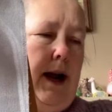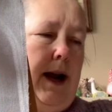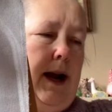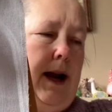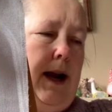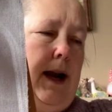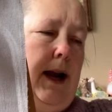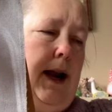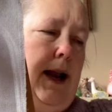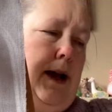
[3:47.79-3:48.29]

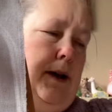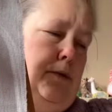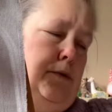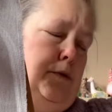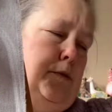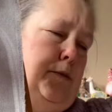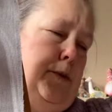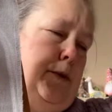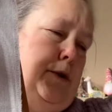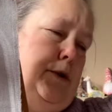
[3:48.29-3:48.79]

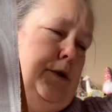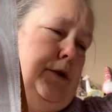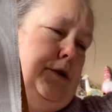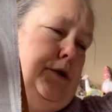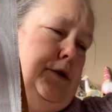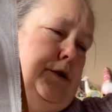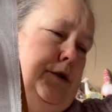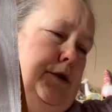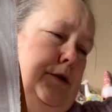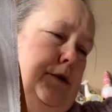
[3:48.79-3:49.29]

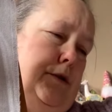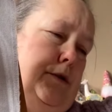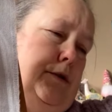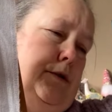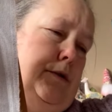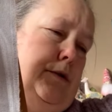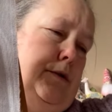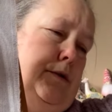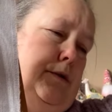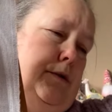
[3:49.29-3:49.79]
Cloudburst.
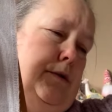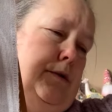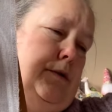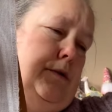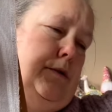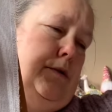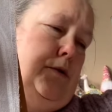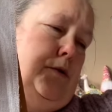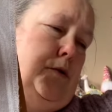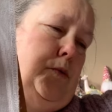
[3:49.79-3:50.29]

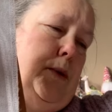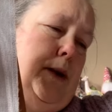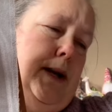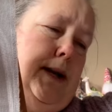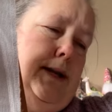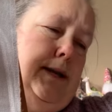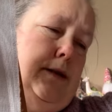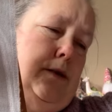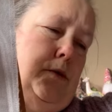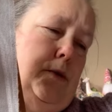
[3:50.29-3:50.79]

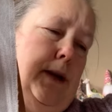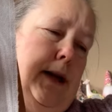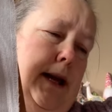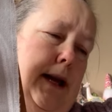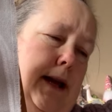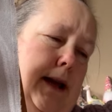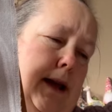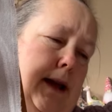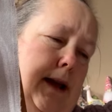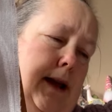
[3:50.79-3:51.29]
It's a
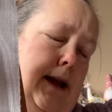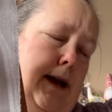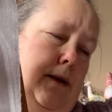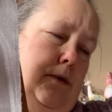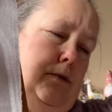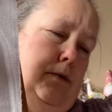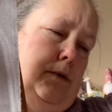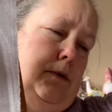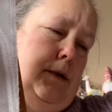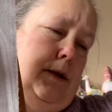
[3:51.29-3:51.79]
28
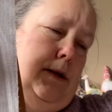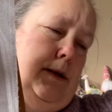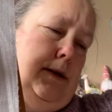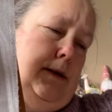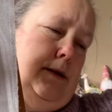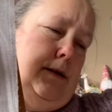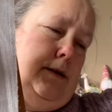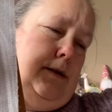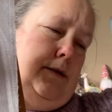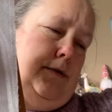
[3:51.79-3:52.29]
count and
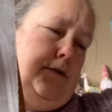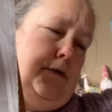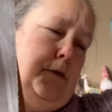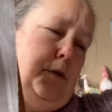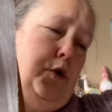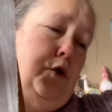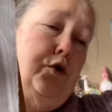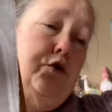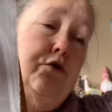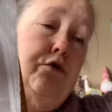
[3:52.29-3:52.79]
it's from
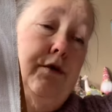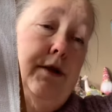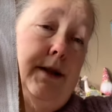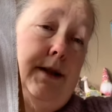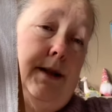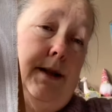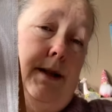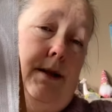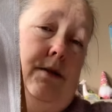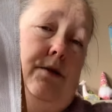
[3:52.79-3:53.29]
Country
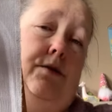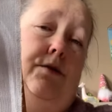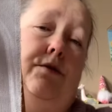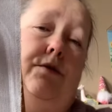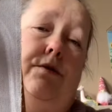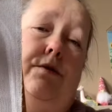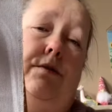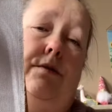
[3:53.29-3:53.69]
Stitch.